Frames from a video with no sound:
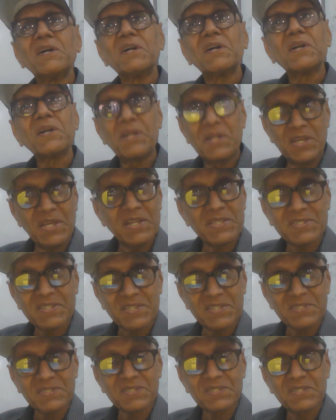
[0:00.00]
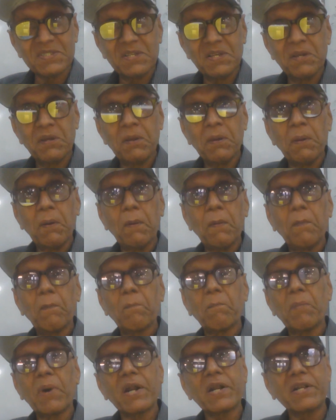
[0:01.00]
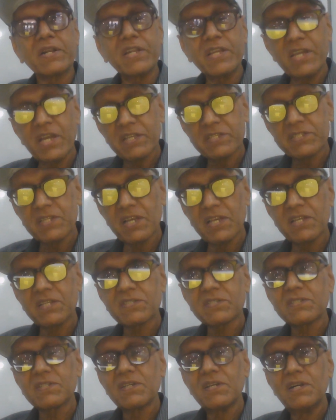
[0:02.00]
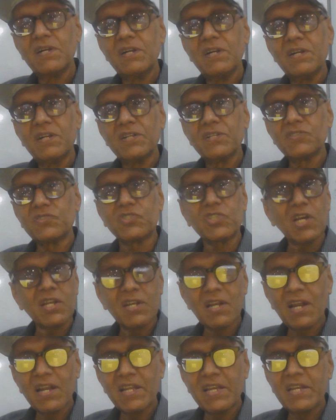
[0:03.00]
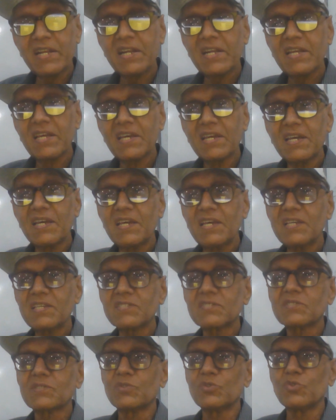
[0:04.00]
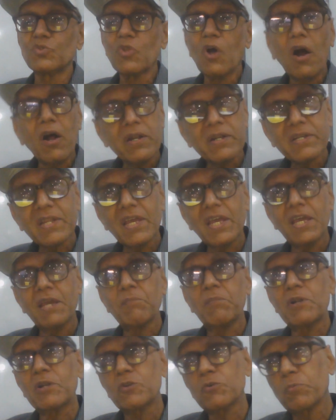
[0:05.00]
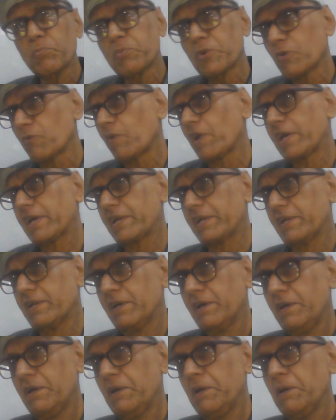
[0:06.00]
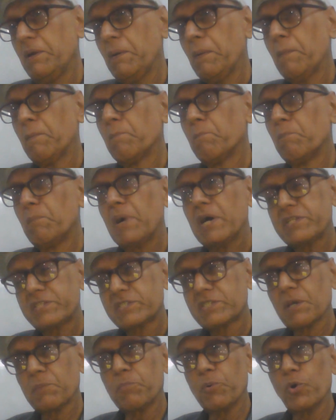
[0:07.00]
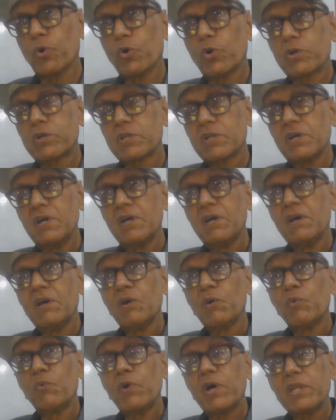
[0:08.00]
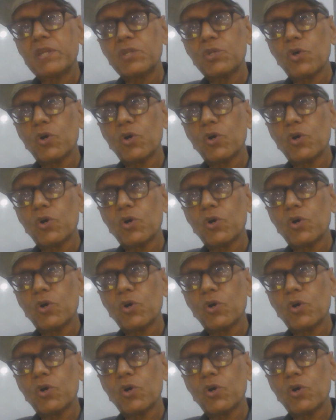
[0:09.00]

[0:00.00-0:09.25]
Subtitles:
DSS. But DSS generally is not able to provide much support when your